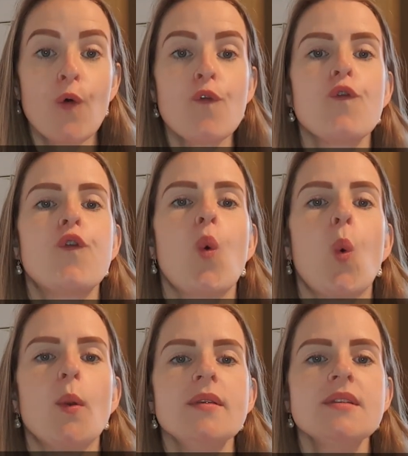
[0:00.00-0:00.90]

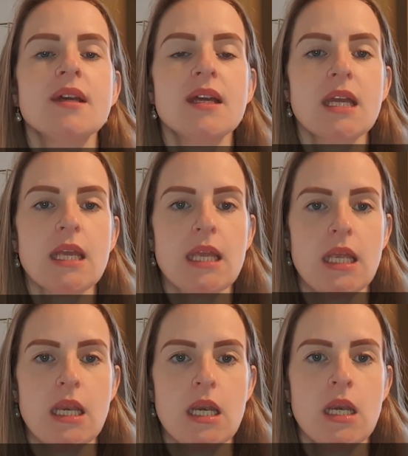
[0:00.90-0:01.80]
wohnt
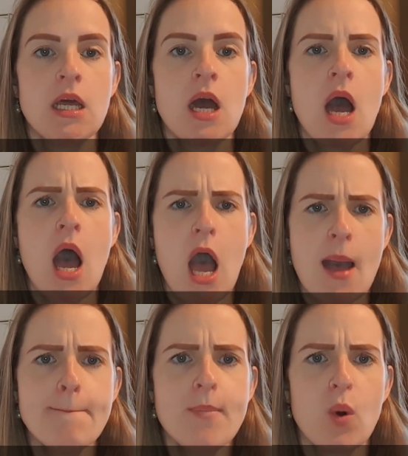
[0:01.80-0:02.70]
in
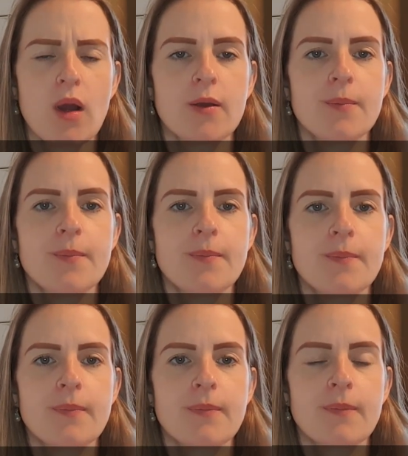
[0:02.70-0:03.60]
Hamburg.
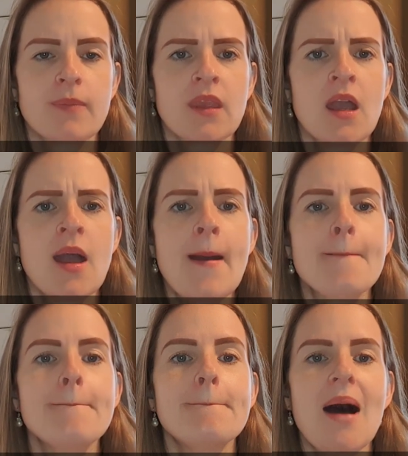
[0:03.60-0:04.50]

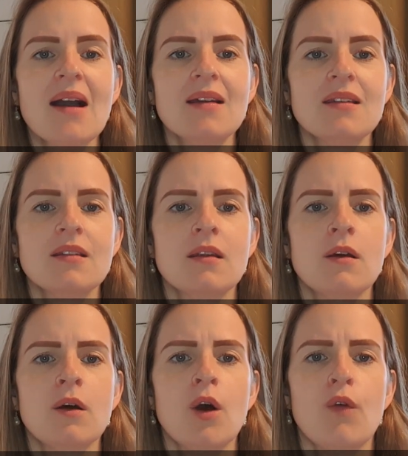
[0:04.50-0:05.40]
Max
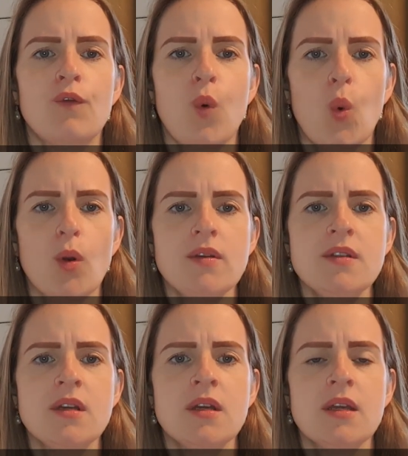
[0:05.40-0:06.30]
wohnt
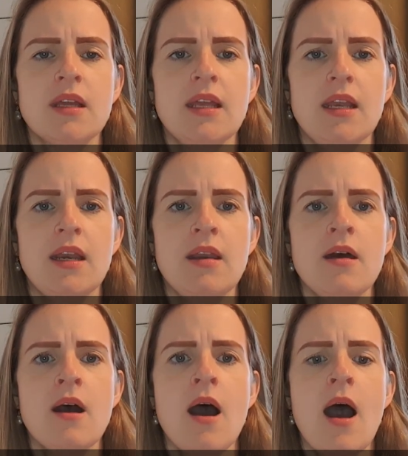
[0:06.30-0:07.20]
in
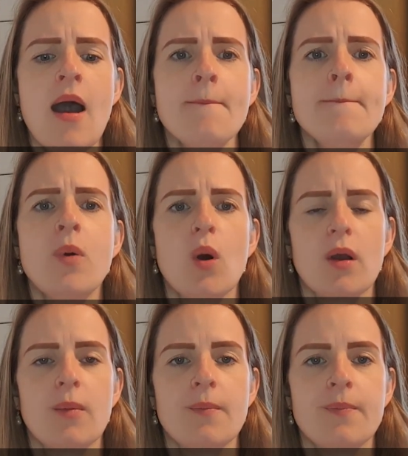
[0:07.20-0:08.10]
Hamburg.
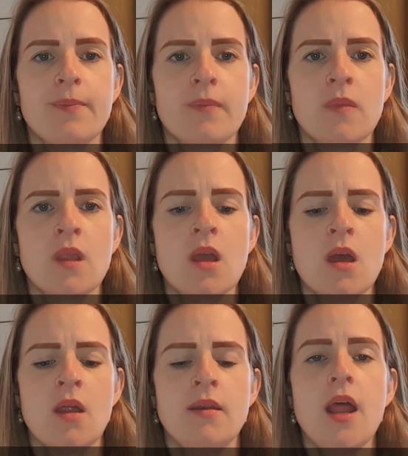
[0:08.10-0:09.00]

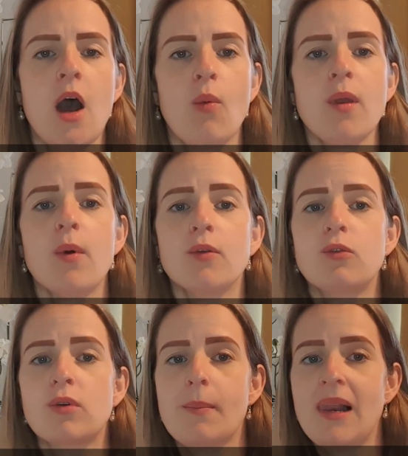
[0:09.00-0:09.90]
Now we want to
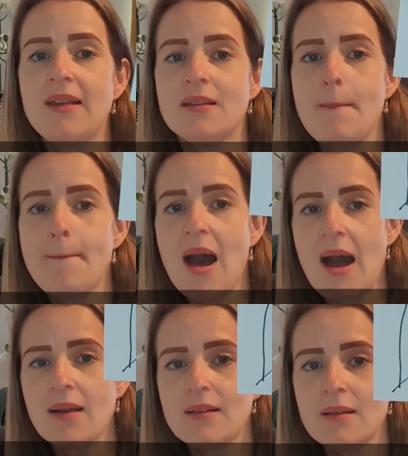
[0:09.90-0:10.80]
replace
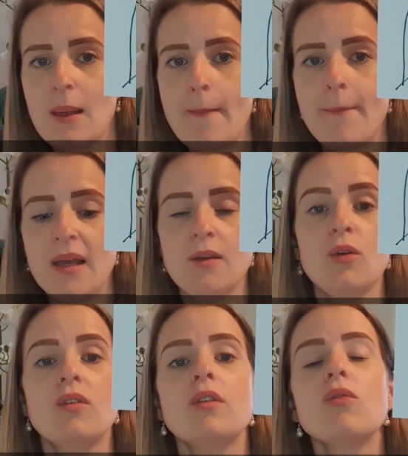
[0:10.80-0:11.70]
Max by
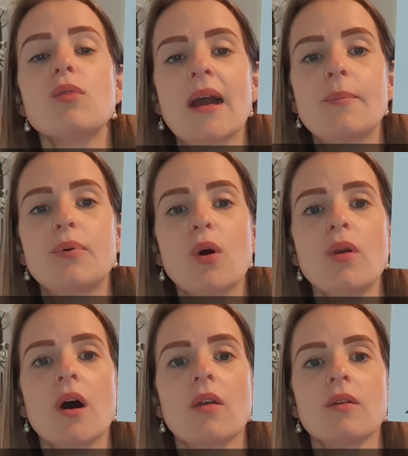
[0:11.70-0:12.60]
using the right
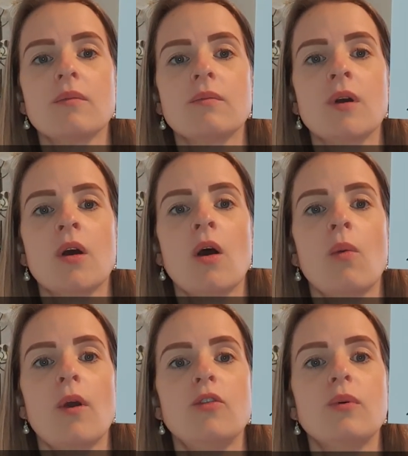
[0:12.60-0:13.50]
pronoun,
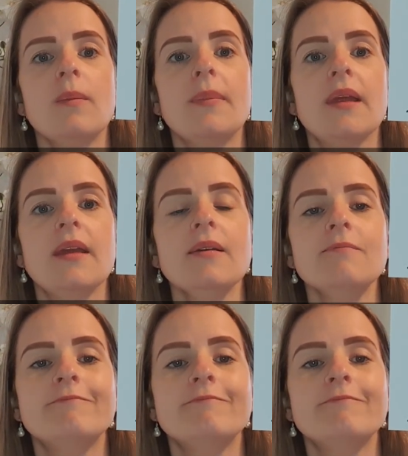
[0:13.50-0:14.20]
which will be